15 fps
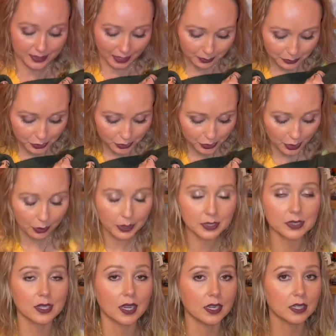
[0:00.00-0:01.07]
I'm so
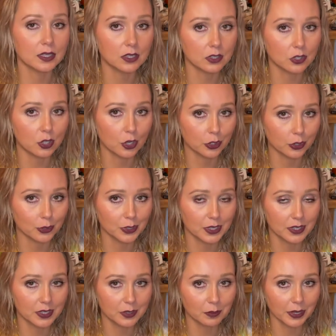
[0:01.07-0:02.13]
excited to start using
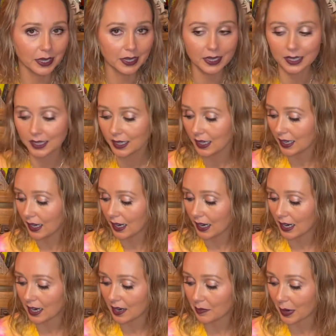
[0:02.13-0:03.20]
this blanket.
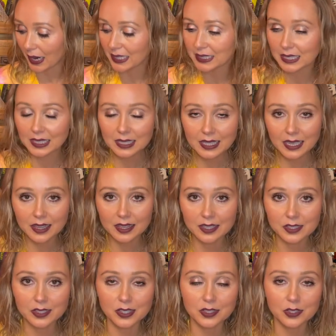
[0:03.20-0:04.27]
Um, I did get this
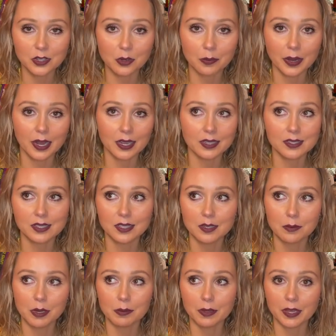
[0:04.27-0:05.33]
seasonal box in
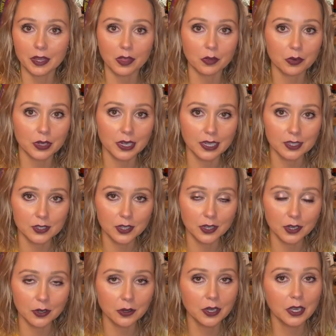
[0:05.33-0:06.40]
maybe like three days
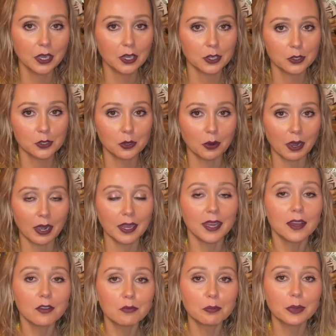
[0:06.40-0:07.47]
ago. So I
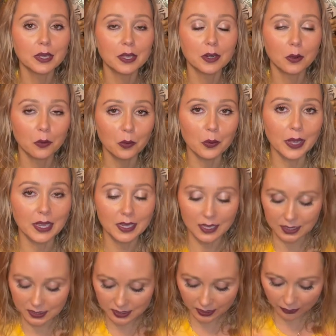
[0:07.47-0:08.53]
have been
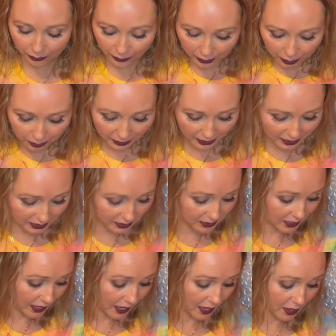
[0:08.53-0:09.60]
waiting to film this
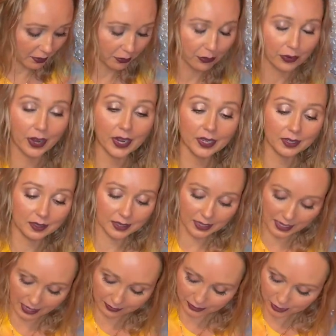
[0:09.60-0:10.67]
and finally
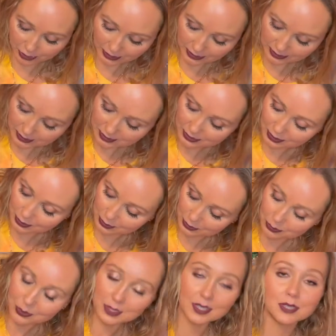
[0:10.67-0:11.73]
have a chance to
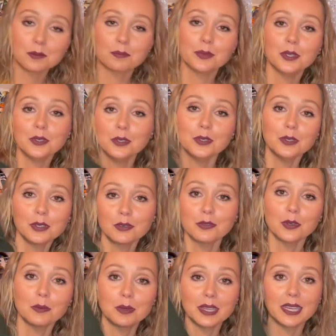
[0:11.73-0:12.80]
use this
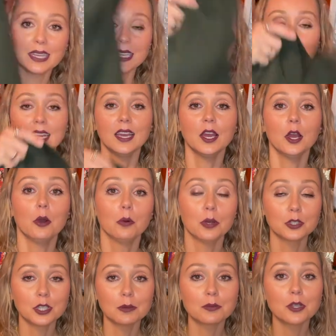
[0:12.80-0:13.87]
beautiful blanket,
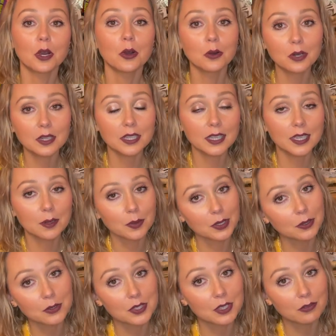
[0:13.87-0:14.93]
which I'm totally gonna be
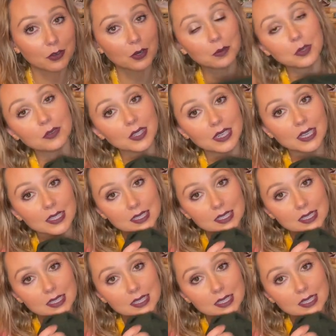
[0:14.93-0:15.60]
using for a movie night